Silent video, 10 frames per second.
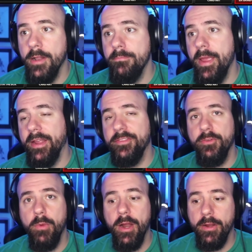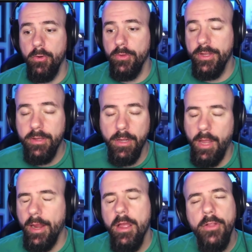and make it to where it can only
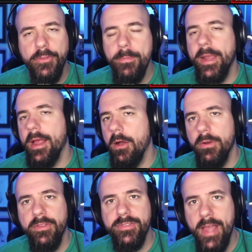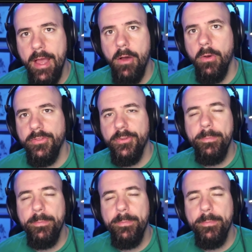like to make it how it is now to,